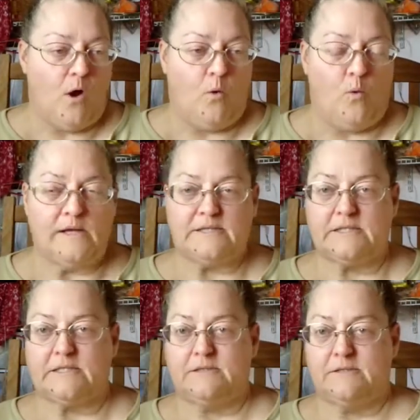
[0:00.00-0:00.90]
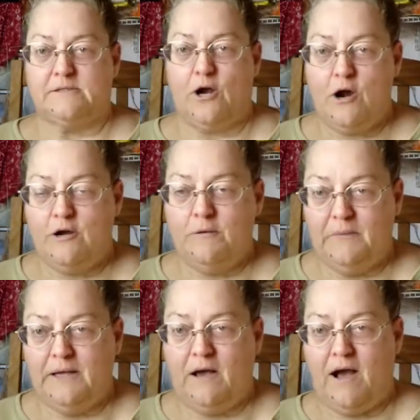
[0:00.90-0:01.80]
What started
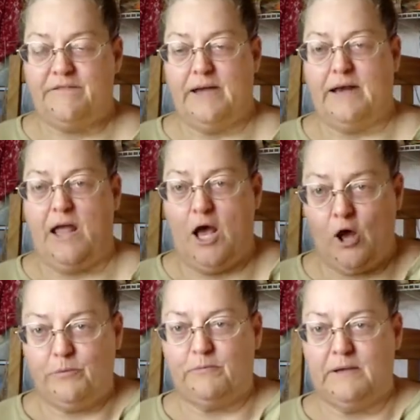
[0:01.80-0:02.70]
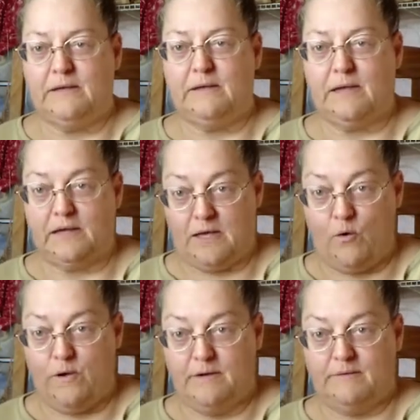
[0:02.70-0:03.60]
me off and helped me get
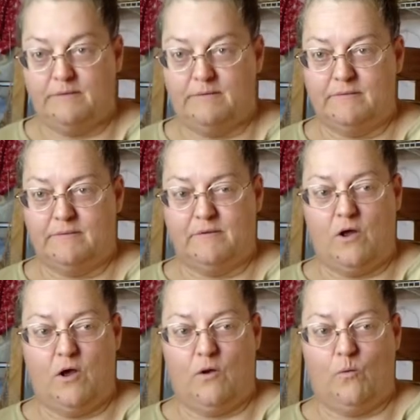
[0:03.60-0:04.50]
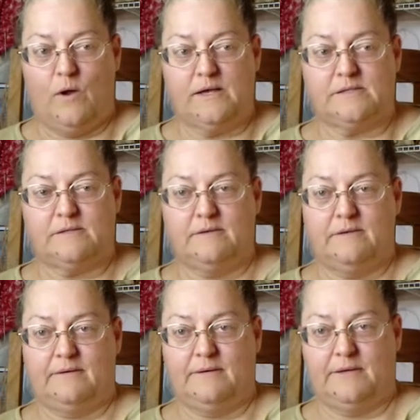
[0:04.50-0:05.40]
going was
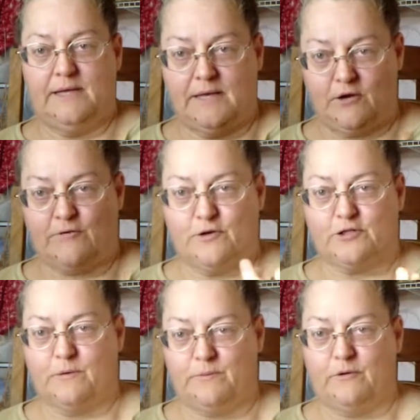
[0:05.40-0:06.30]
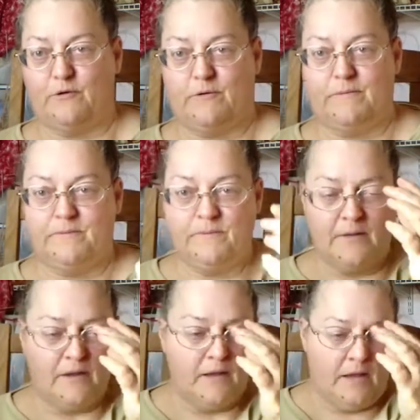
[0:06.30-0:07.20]
getting our first computer,
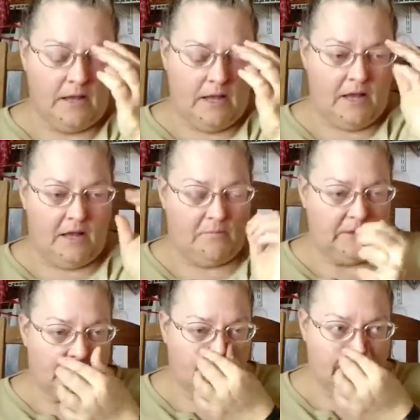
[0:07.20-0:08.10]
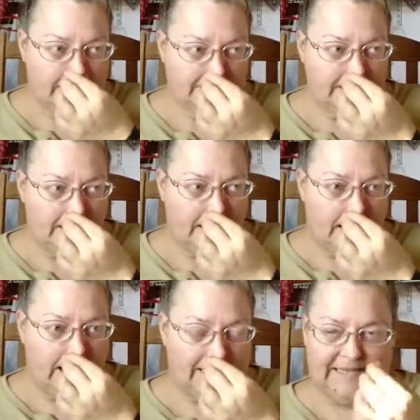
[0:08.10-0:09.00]
because
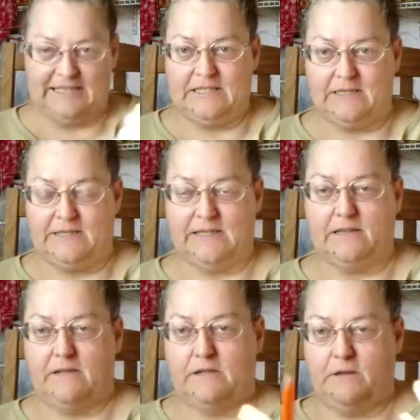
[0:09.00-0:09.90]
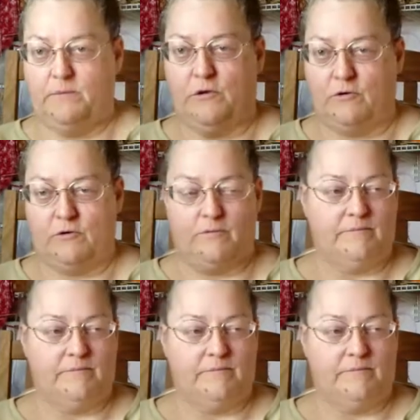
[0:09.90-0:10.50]
I like to diddle on the computer.